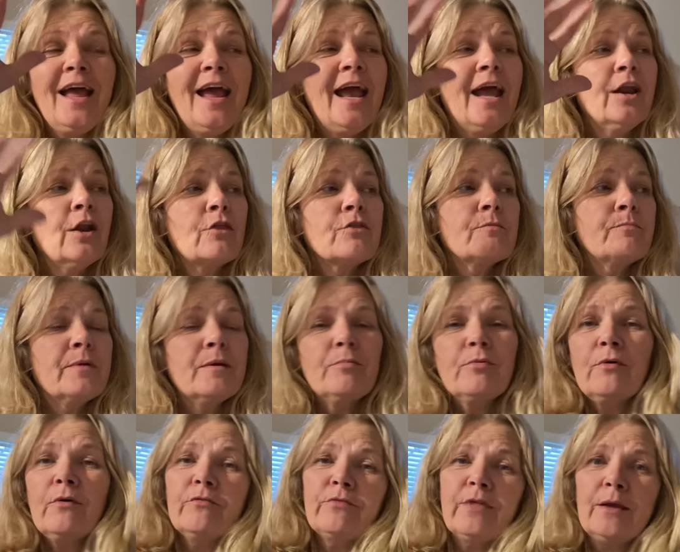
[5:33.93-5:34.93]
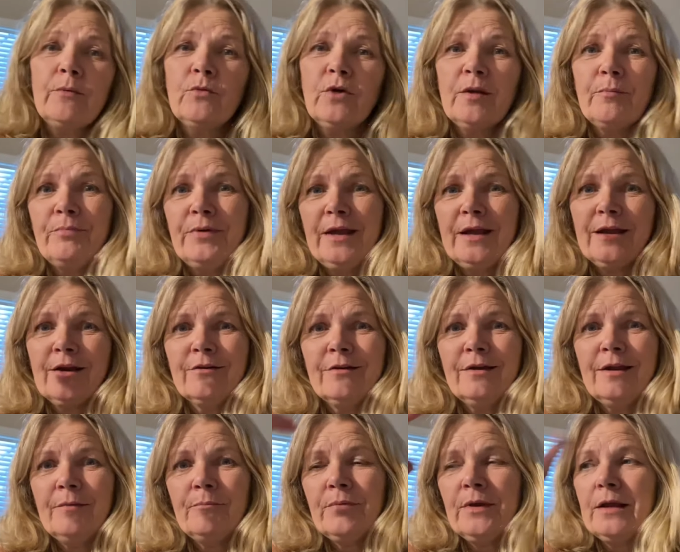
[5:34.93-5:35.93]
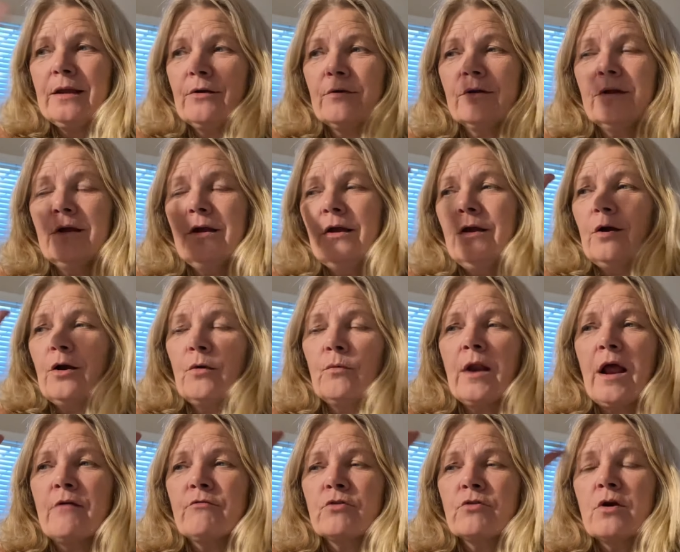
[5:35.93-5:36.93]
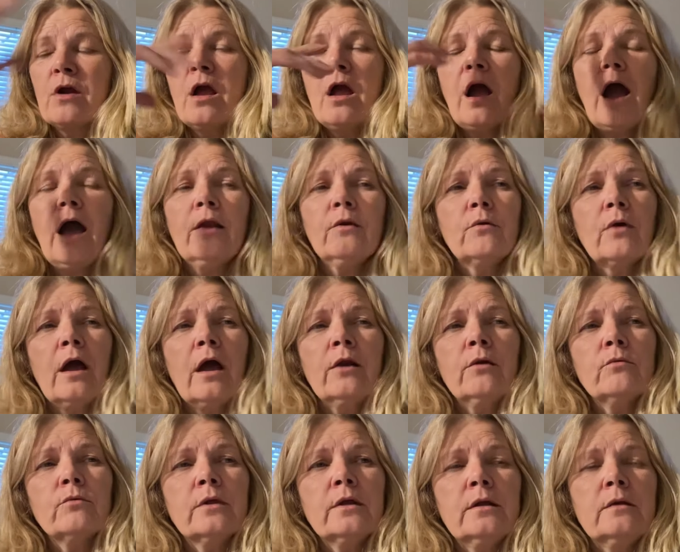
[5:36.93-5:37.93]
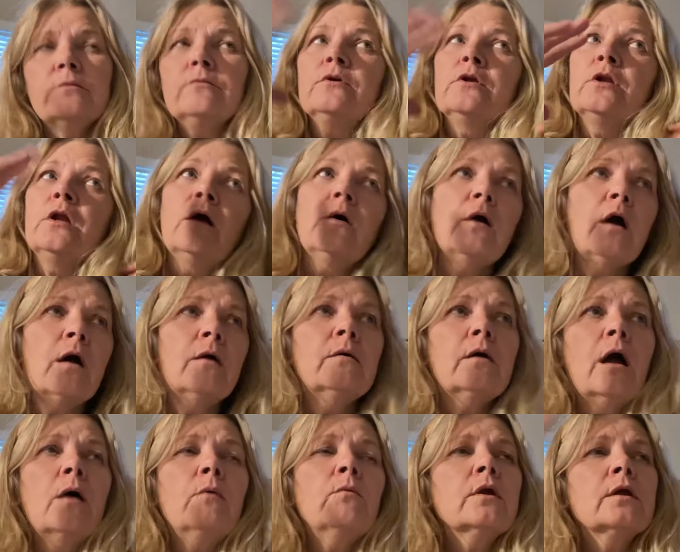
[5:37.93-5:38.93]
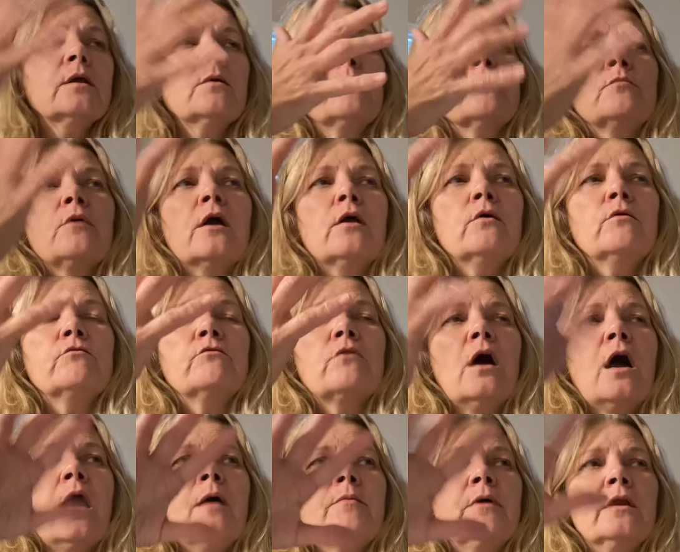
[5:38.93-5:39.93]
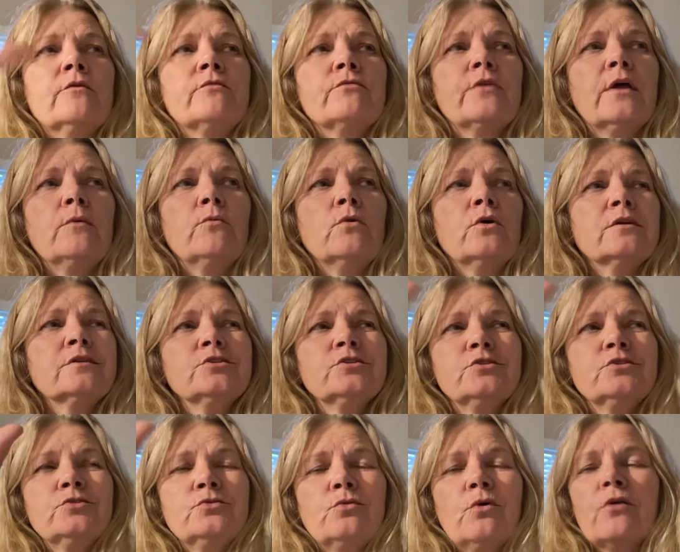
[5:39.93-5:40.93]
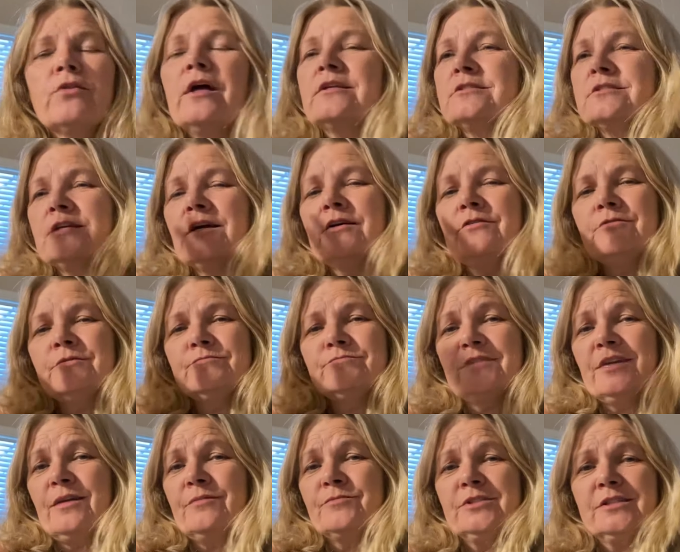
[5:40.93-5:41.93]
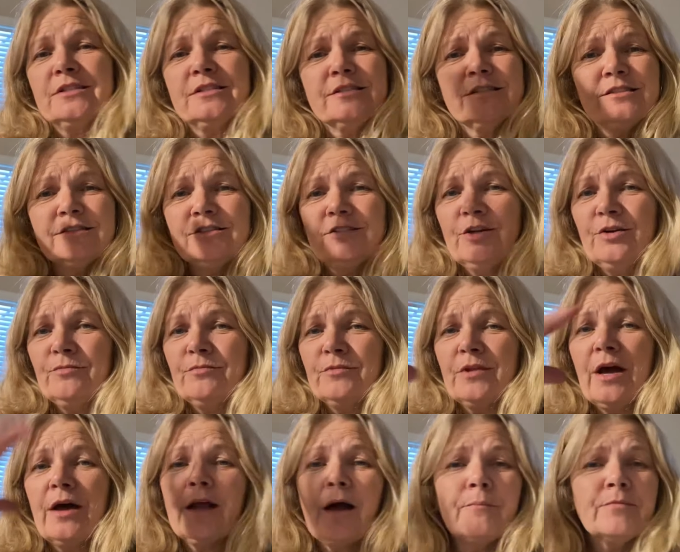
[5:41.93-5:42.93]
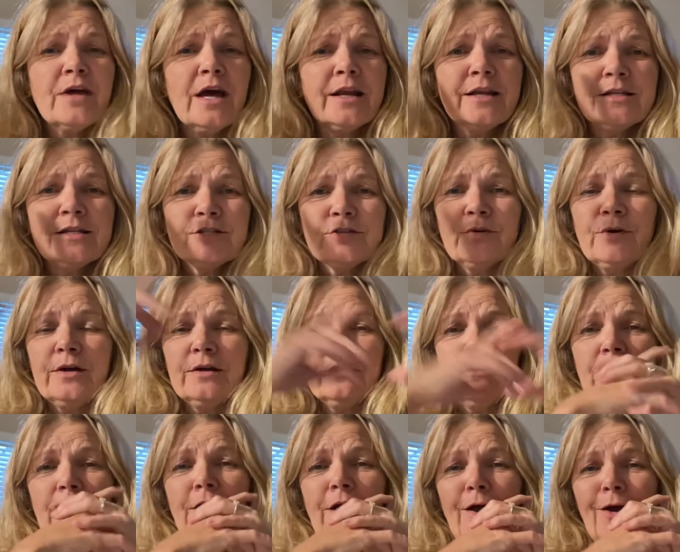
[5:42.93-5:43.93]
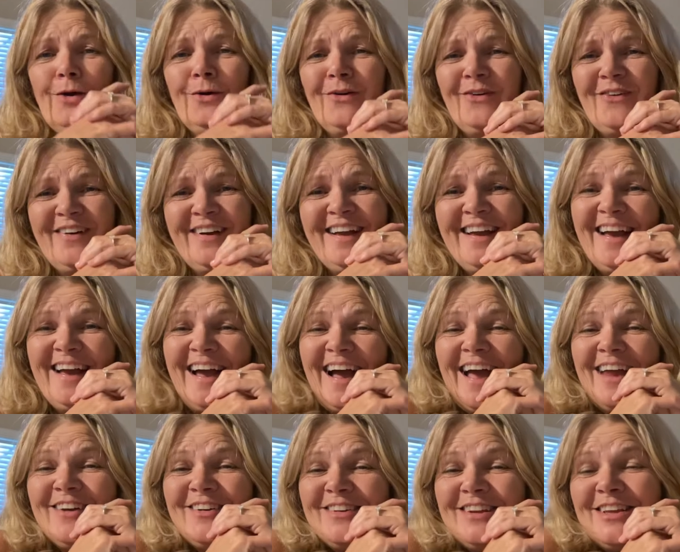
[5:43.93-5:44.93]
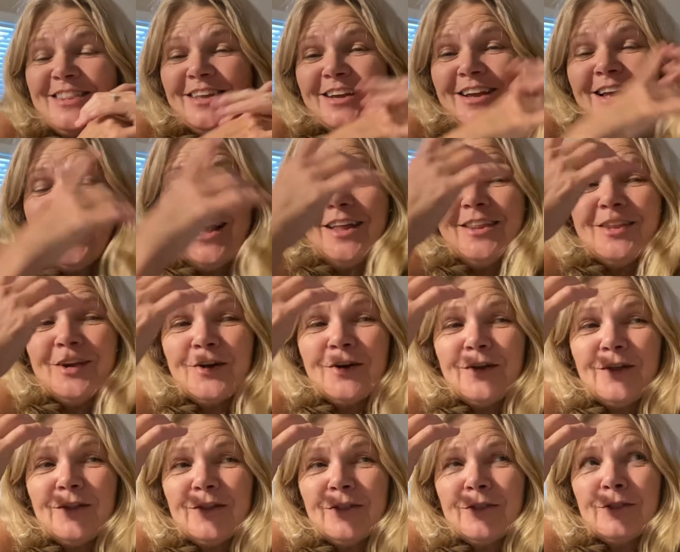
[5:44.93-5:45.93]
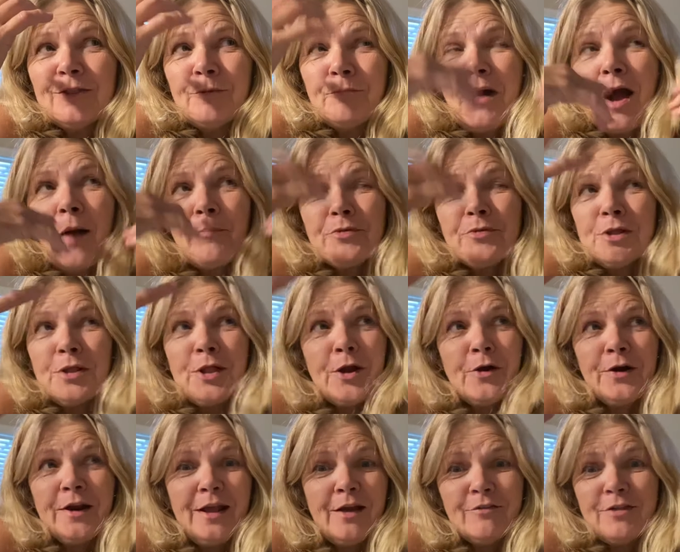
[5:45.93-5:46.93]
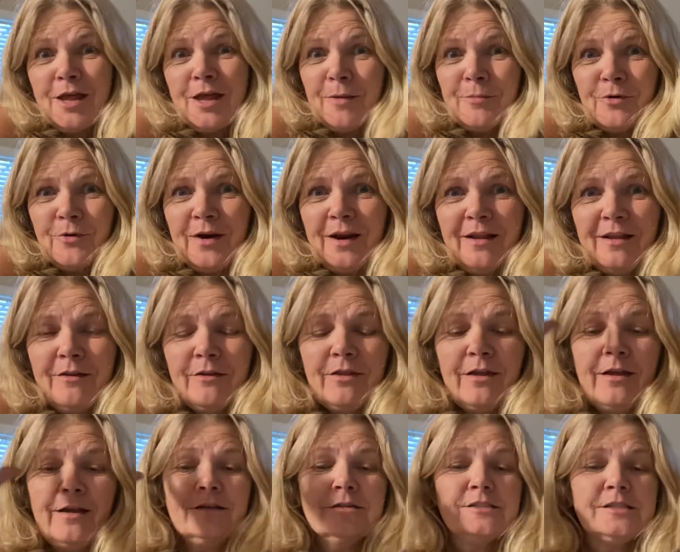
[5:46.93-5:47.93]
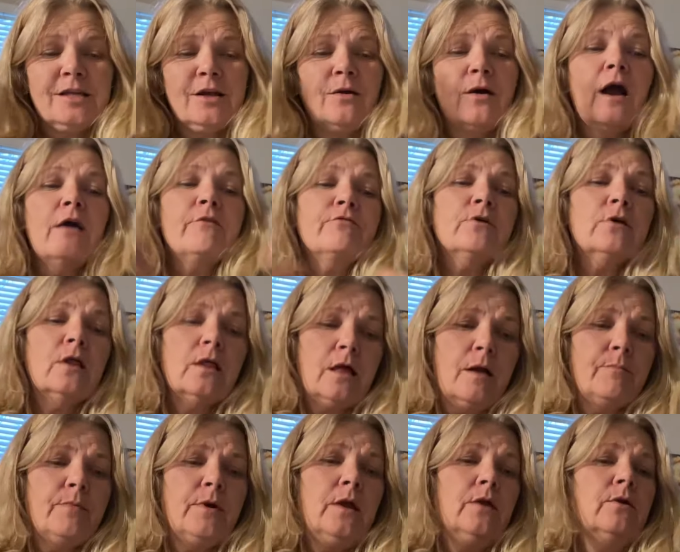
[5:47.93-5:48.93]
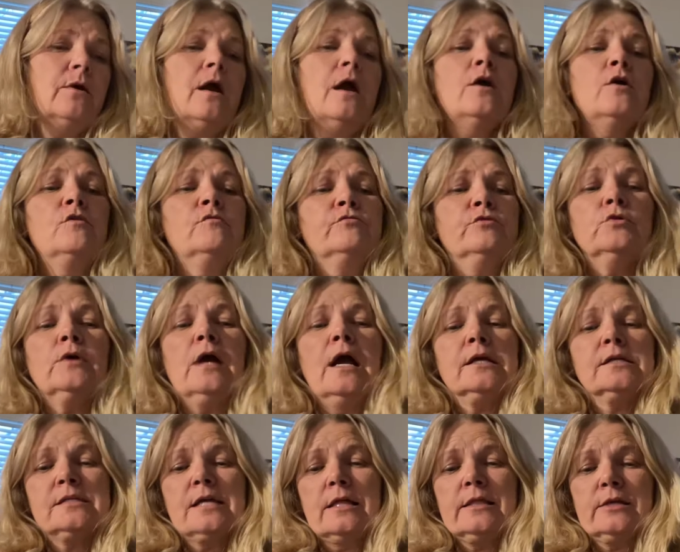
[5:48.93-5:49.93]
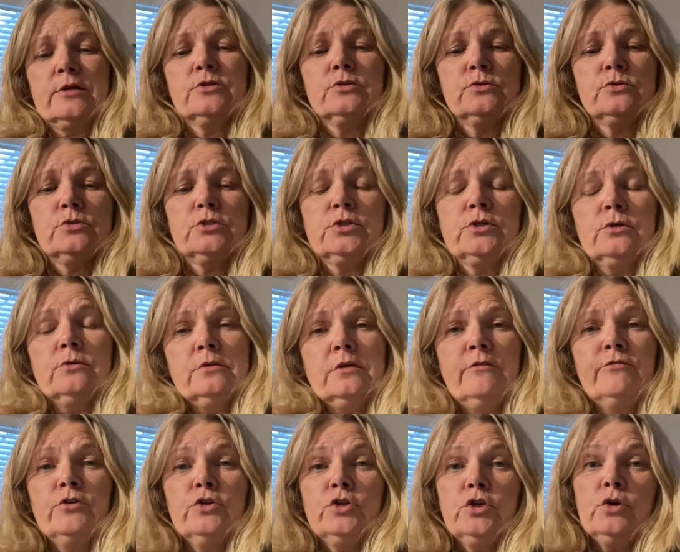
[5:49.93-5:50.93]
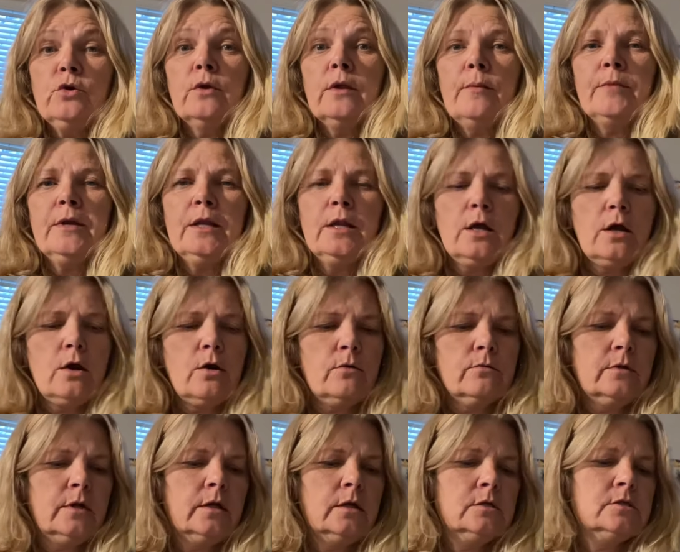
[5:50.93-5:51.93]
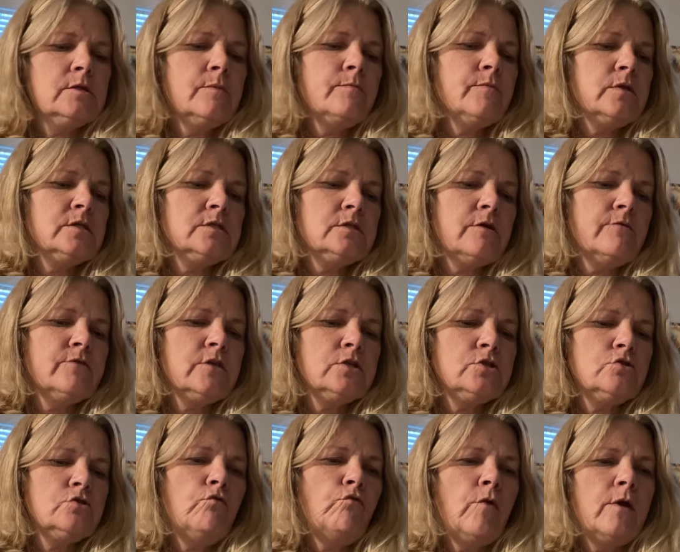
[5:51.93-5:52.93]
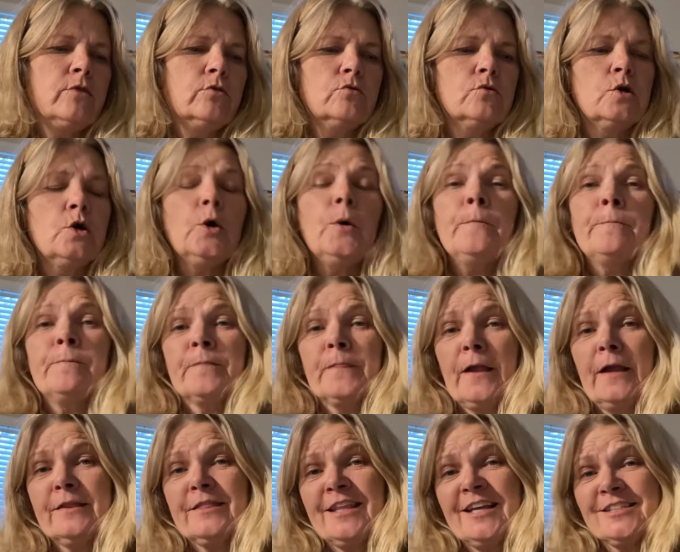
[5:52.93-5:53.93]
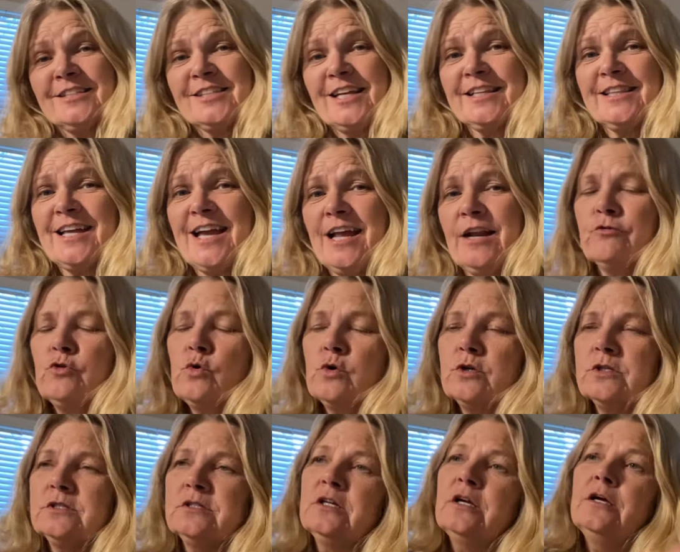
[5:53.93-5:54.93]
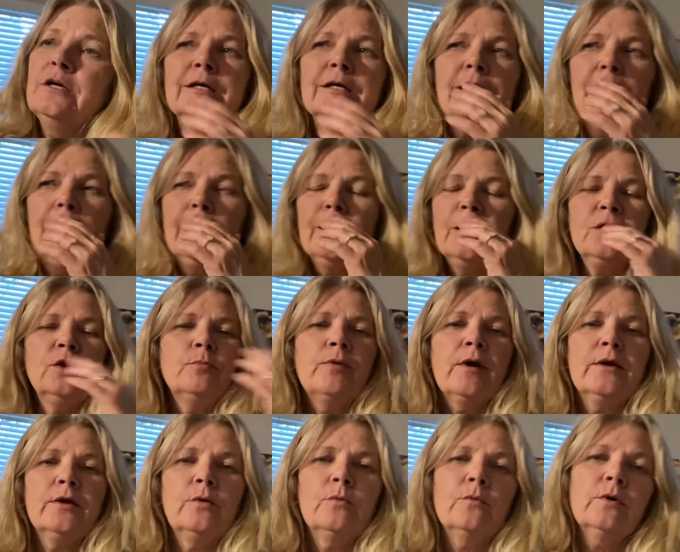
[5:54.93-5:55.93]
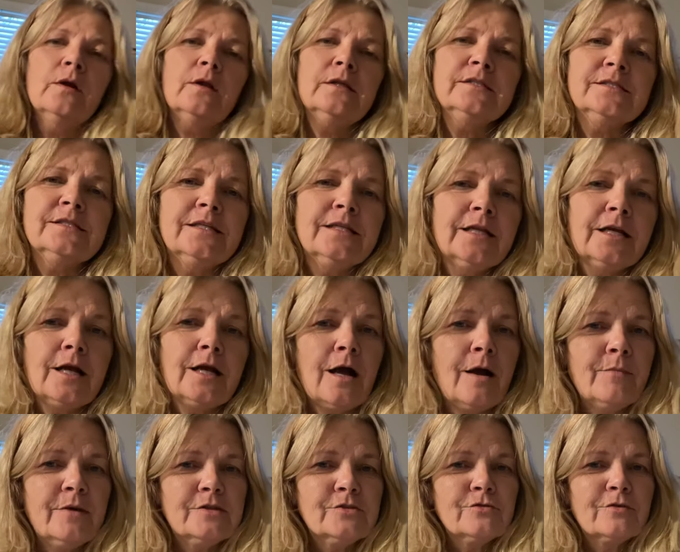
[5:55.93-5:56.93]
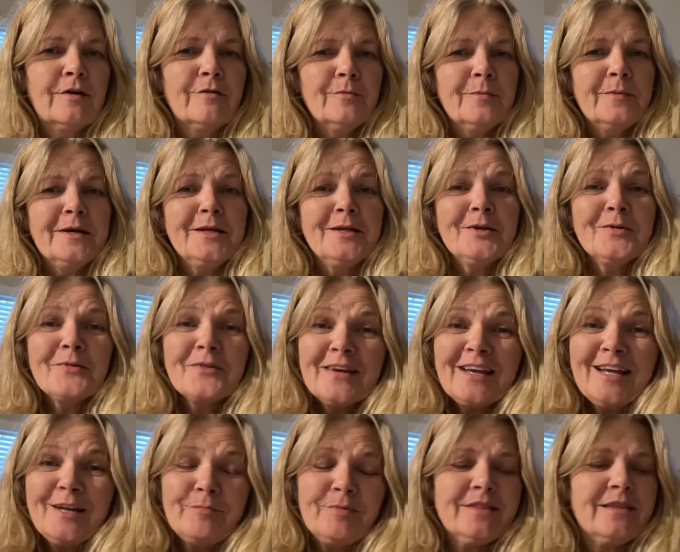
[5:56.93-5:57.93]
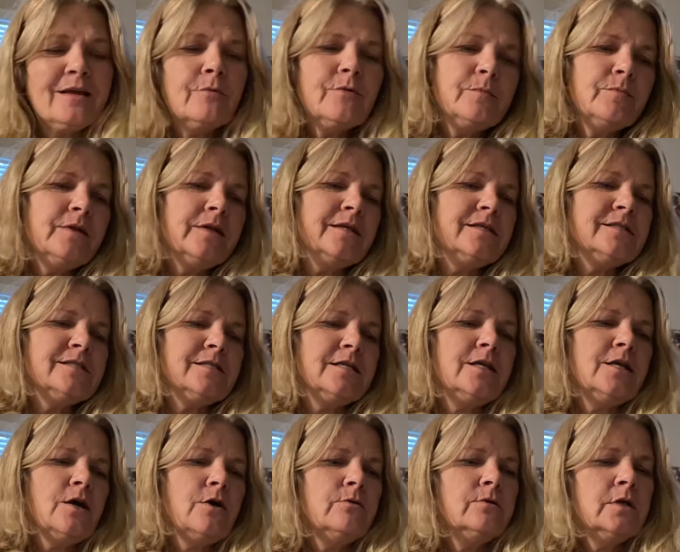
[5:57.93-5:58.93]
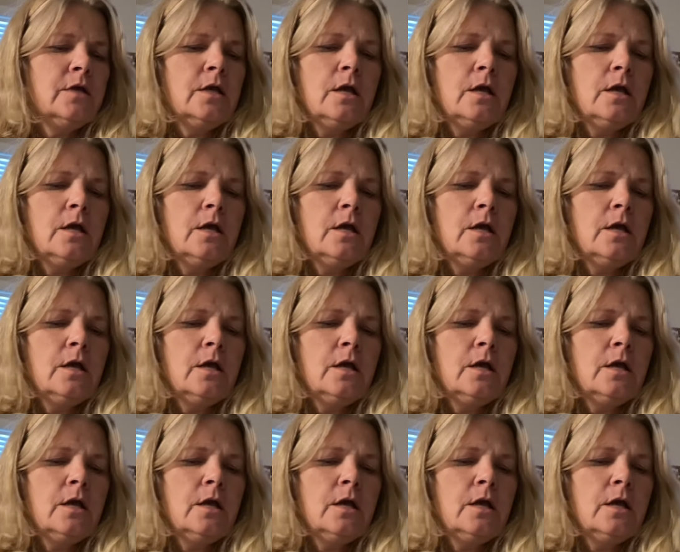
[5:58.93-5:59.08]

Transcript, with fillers: And other people, if they want to pick or nitpick or, or whatever, I don't. I don't really. You know, I, I want to get with my own vibe. And if they want to do all that stuff, I'm I'm just you know not I'm not into it. You know? I don't need the their the popularity of them or anything. So I feel a lot better. I hope you guys out there do too. If you do, let me know. Like some of the stuff that you went through and things like that. Of course I know you probably don't want to list it in the comments for everybody to read, but that would be nice to know.